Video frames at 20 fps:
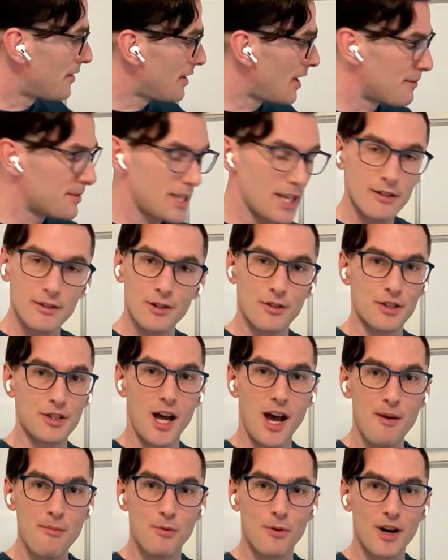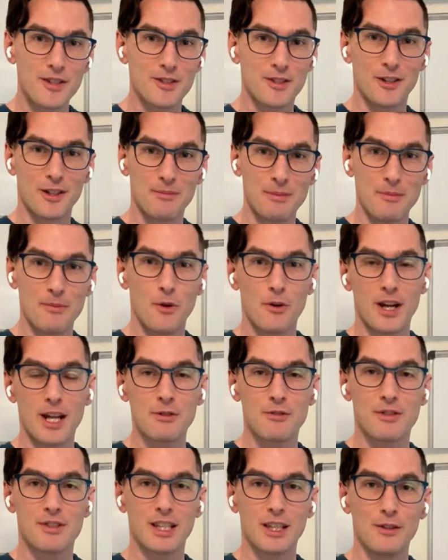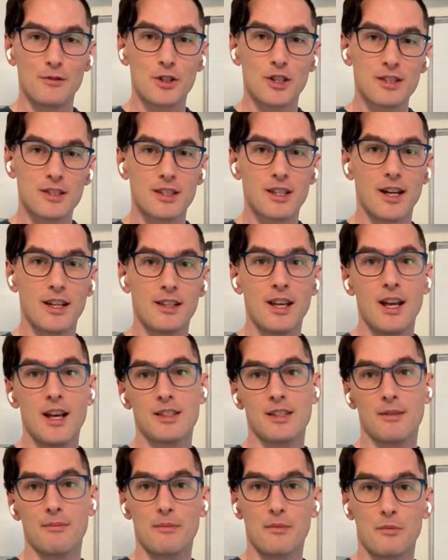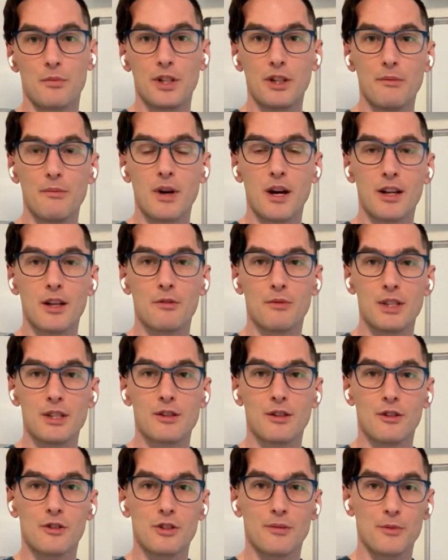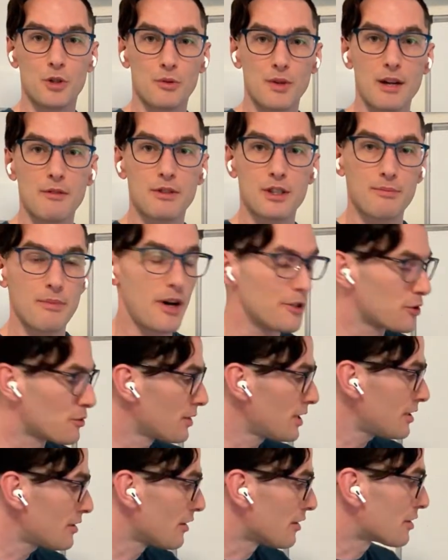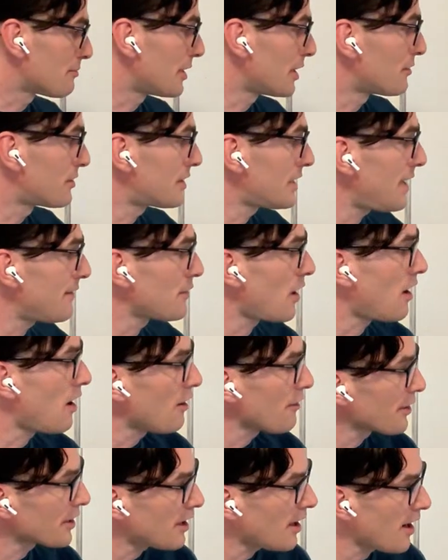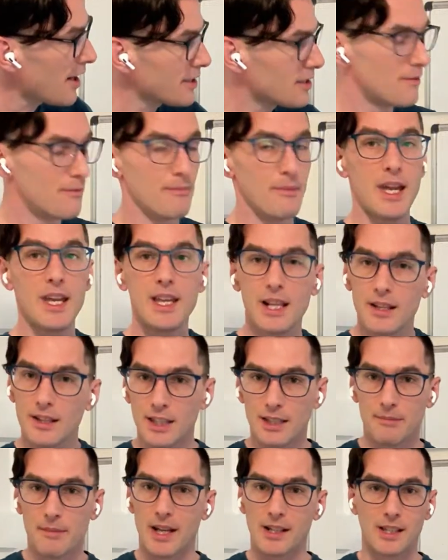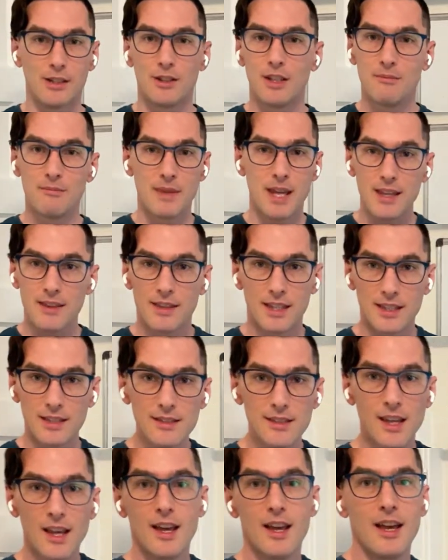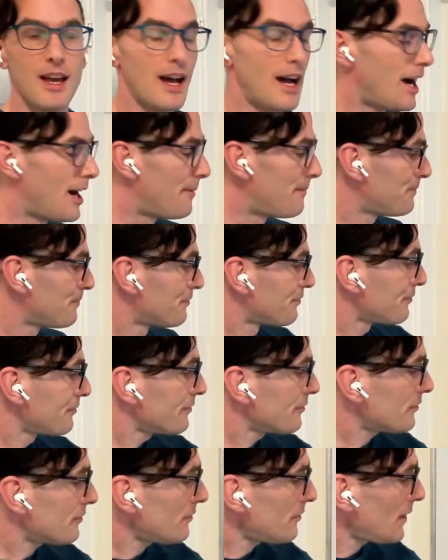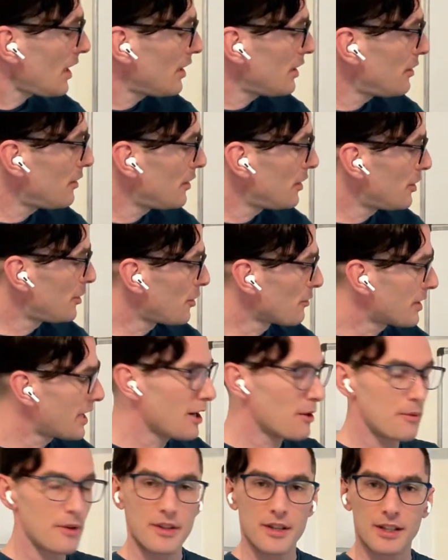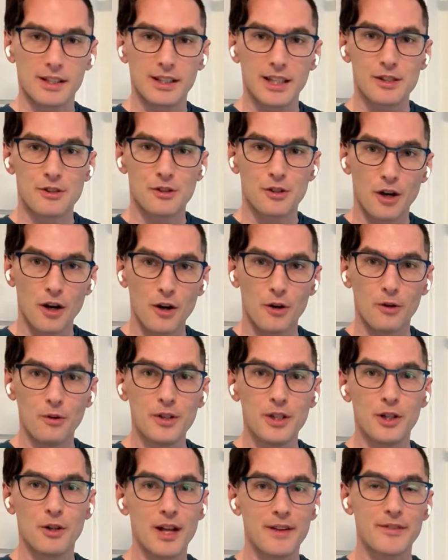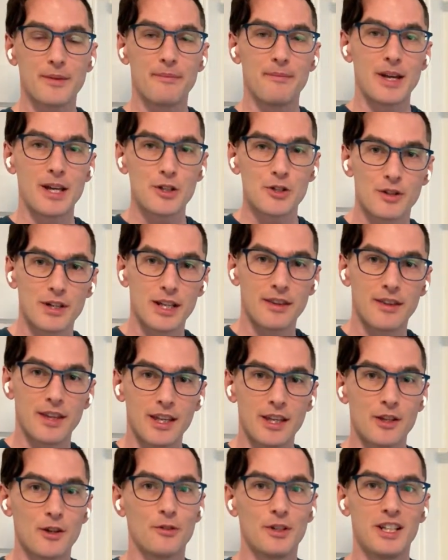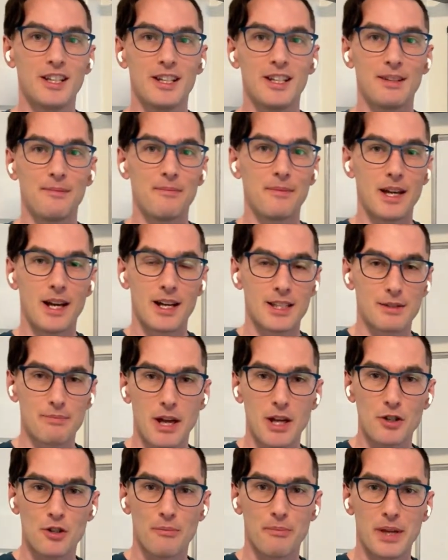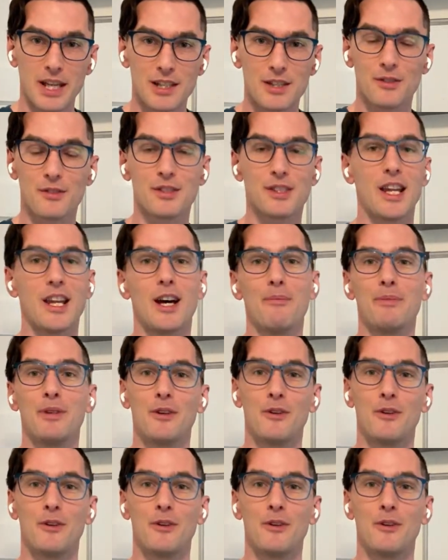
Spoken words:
I'm telling you, the top ones are going to be more interesting. You've just done some real market research, some direct response research, but you saved all the costs of making the lead magnet. You didn't make these. You don't care where the clicks go. You don't have to measure anything. You don't need any special pixel setup.